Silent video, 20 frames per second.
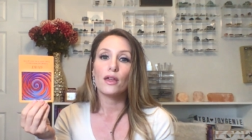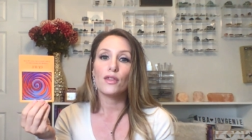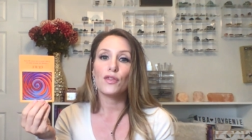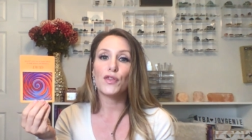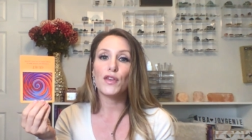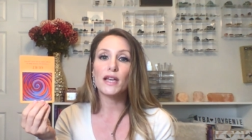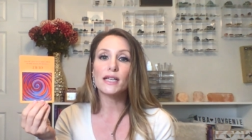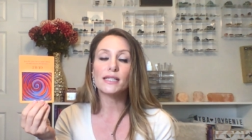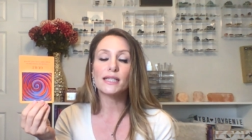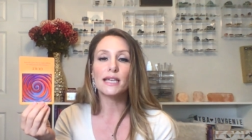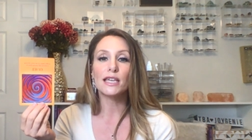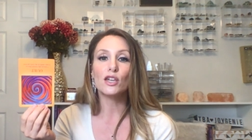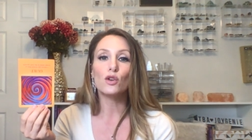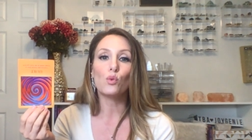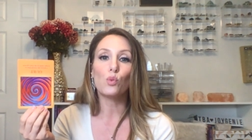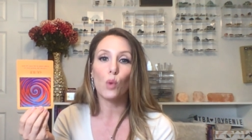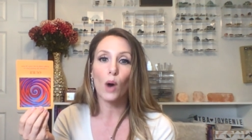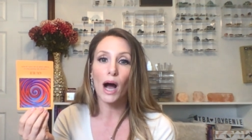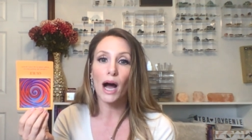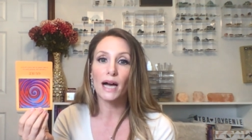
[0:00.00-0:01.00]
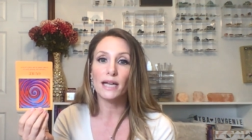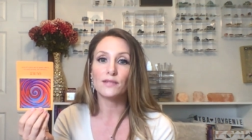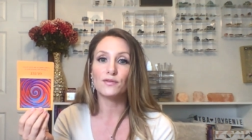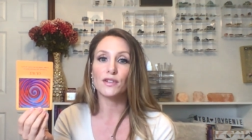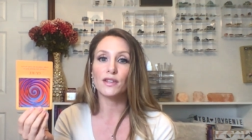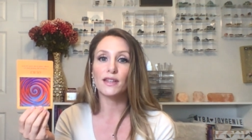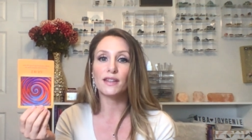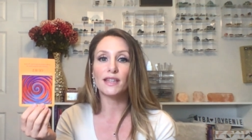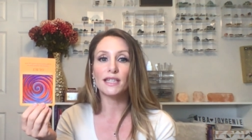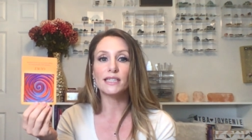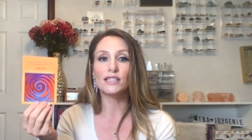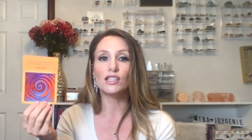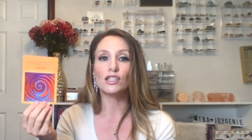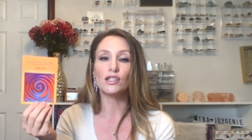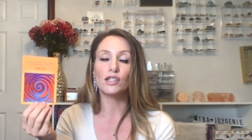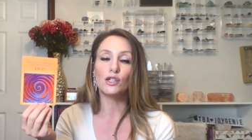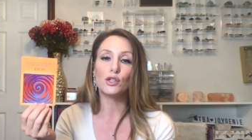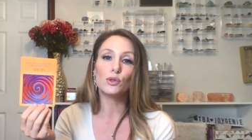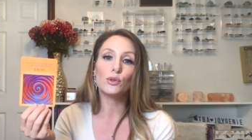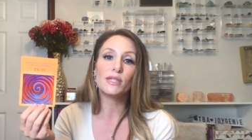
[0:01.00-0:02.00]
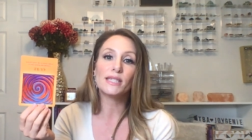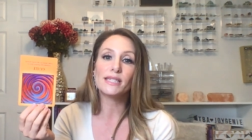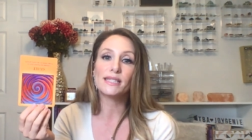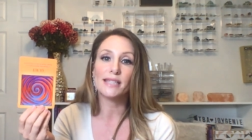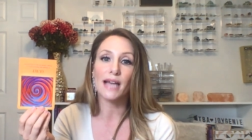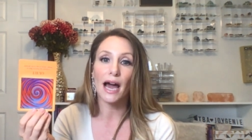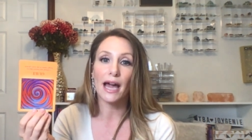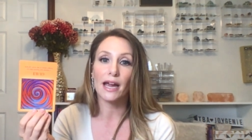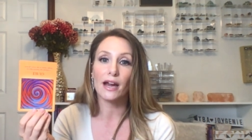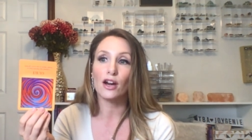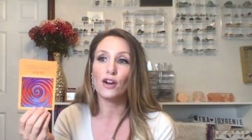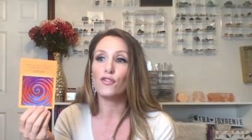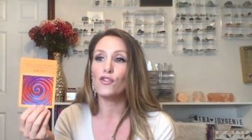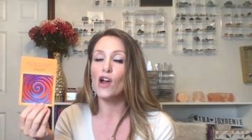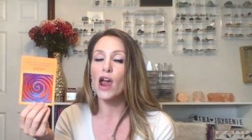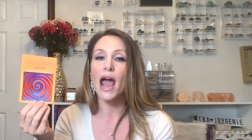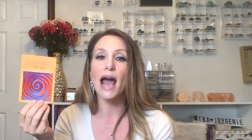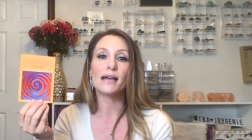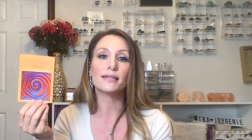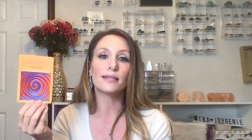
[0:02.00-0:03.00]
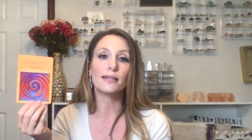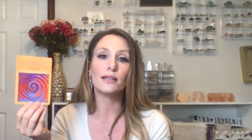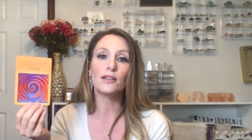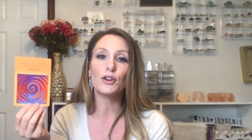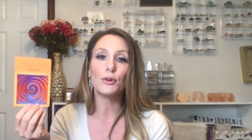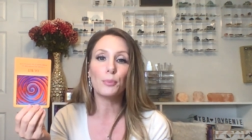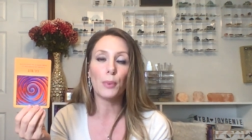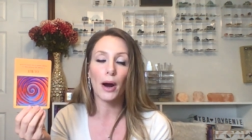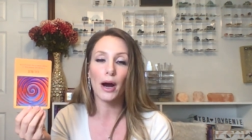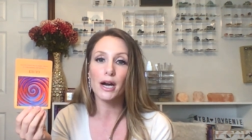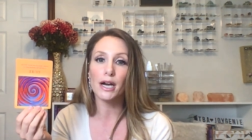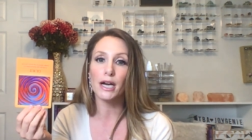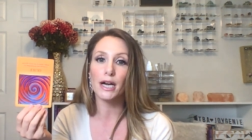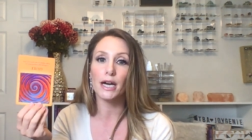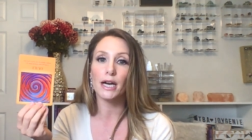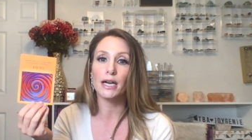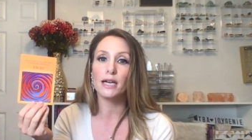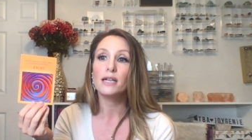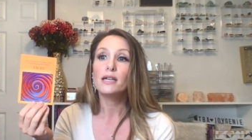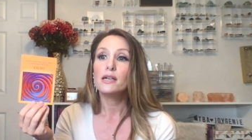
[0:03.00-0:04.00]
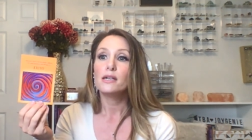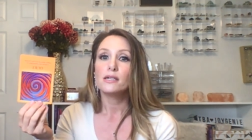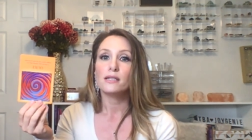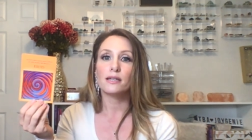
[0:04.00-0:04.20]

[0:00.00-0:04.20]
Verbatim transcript: things that you want for the things that you desire for asking your partner